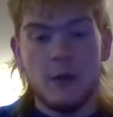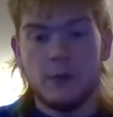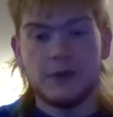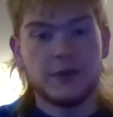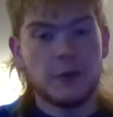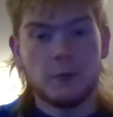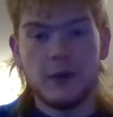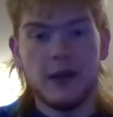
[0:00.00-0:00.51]

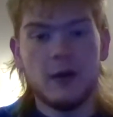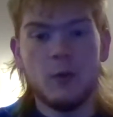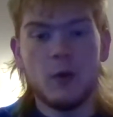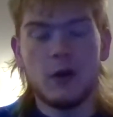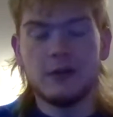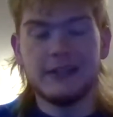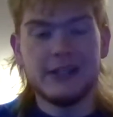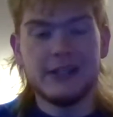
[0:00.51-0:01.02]
with the real
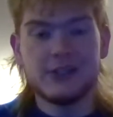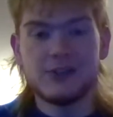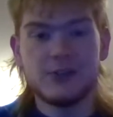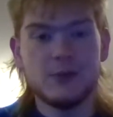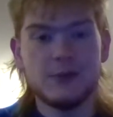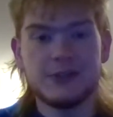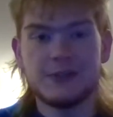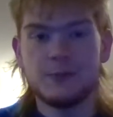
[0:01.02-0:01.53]
world
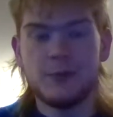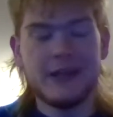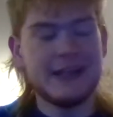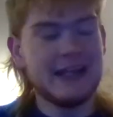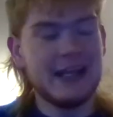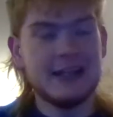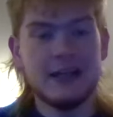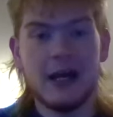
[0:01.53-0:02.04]
issues,
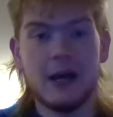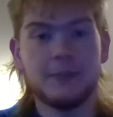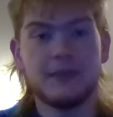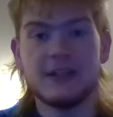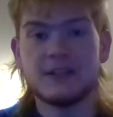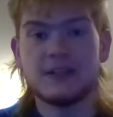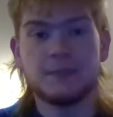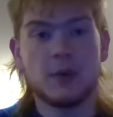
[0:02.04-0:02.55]
we need to
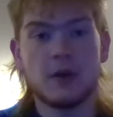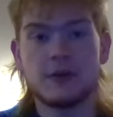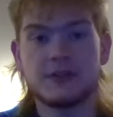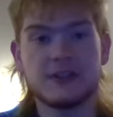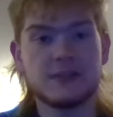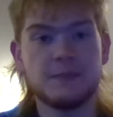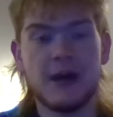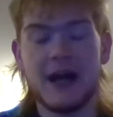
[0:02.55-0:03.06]
up these
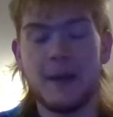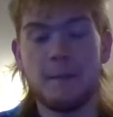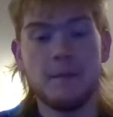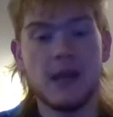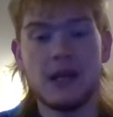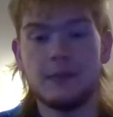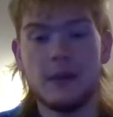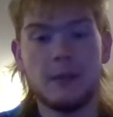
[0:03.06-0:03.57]
purses by a
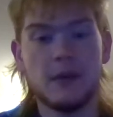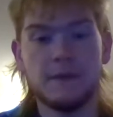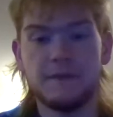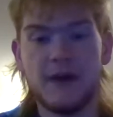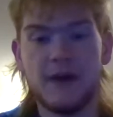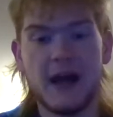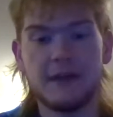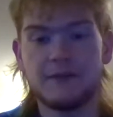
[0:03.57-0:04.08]
minimum
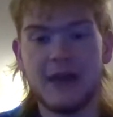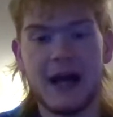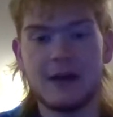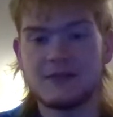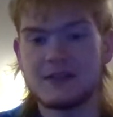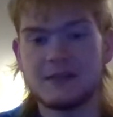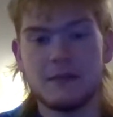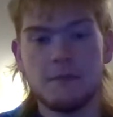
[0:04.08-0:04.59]
of
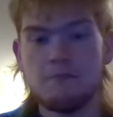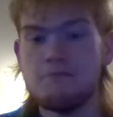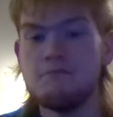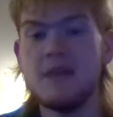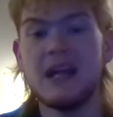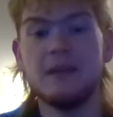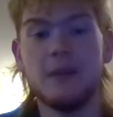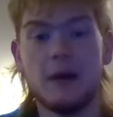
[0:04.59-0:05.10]
$5,000
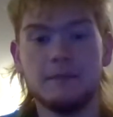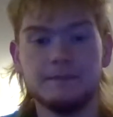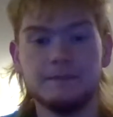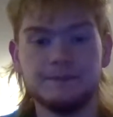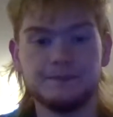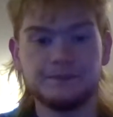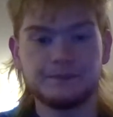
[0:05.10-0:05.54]
minimum.